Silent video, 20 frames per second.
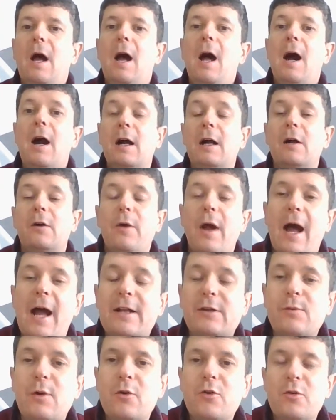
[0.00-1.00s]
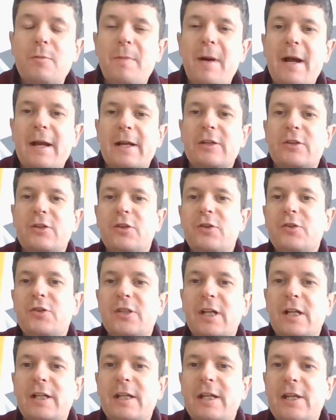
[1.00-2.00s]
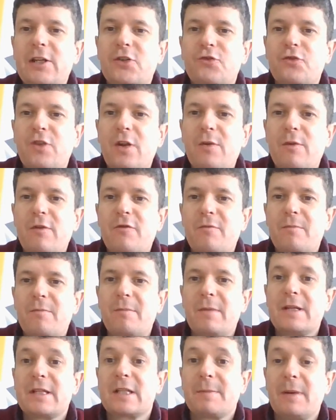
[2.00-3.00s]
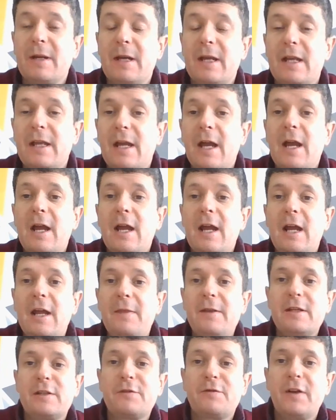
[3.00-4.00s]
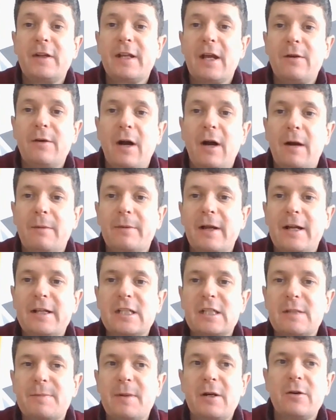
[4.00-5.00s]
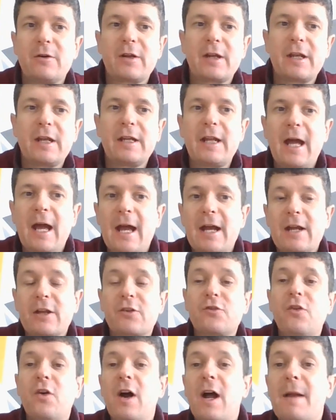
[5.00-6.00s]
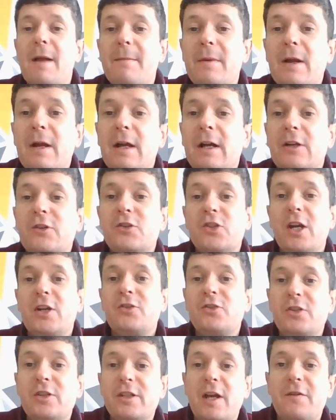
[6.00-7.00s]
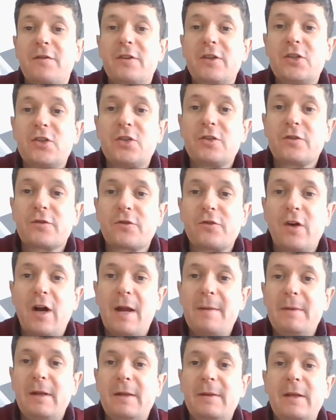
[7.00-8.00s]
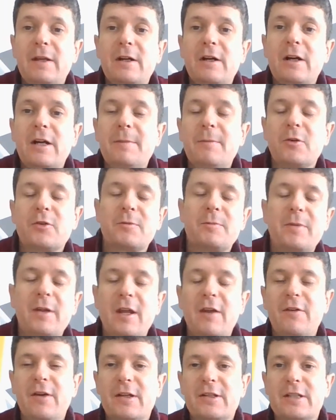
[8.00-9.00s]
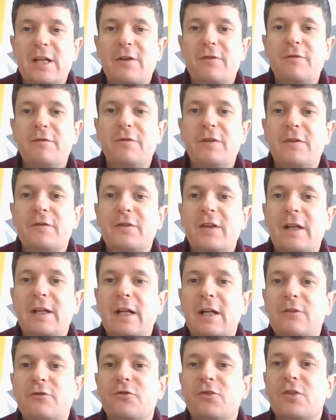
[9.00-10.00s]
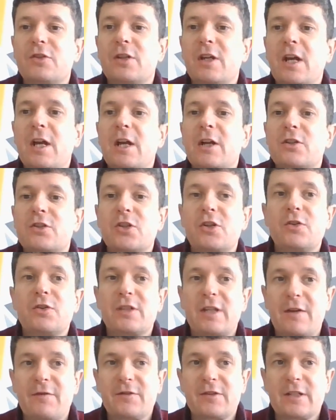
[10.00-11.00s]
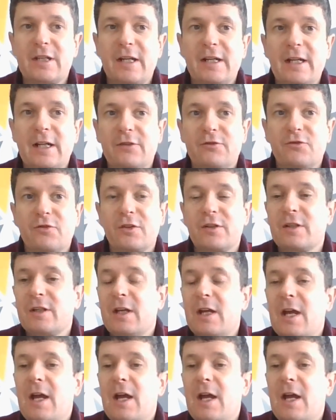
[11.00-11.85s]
Hello and welcome back to Study History with Mr. P. In this video I'm going to be looking at crime and changing definitions of crime in the early modern period, so from 1500 to 1700.